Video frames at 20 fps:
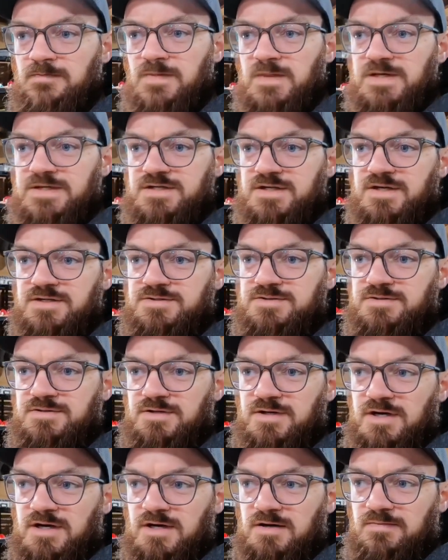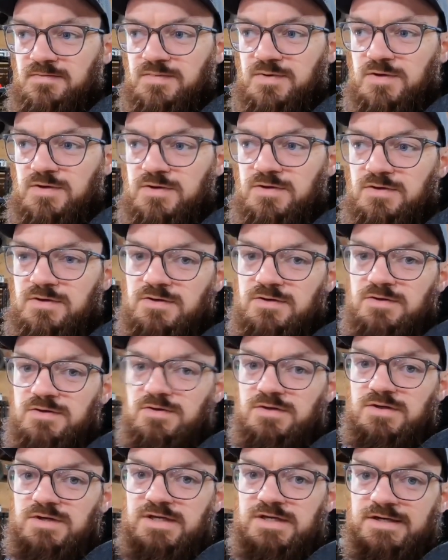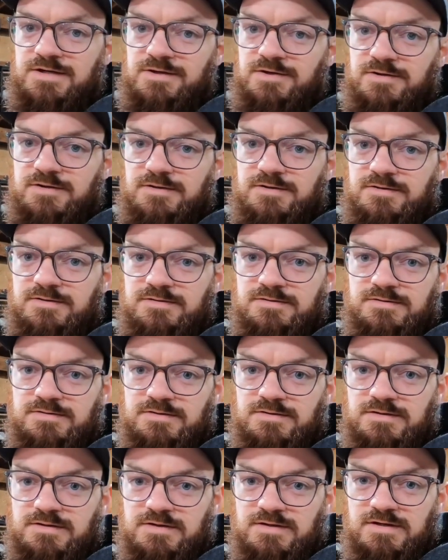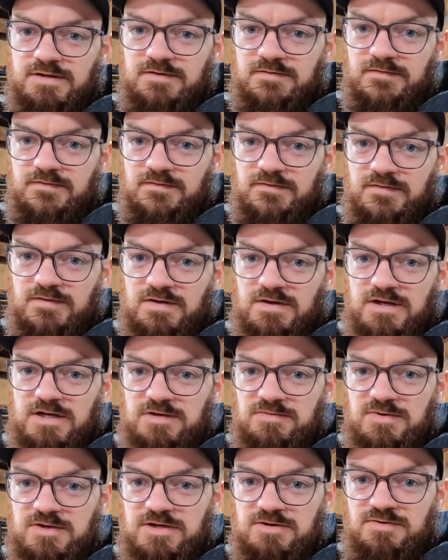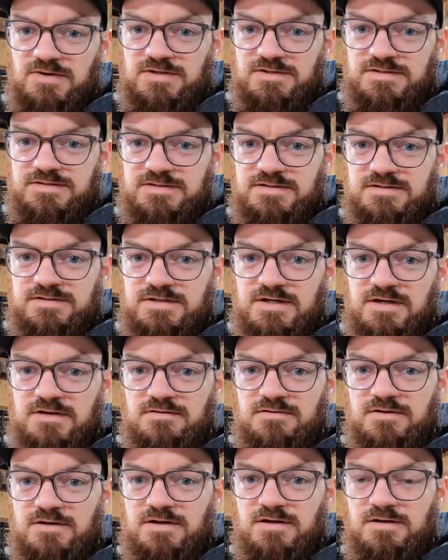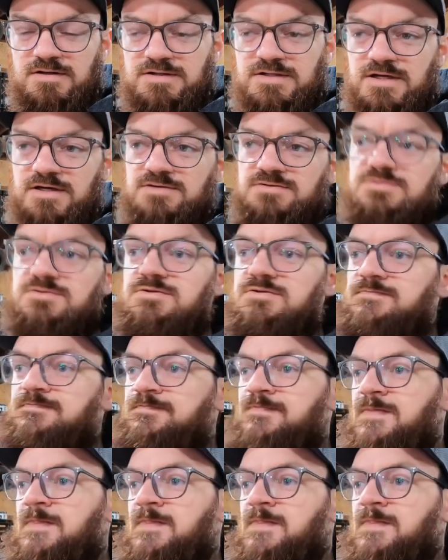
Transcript: the schedule up here if anybody wants to take a look at our schedule,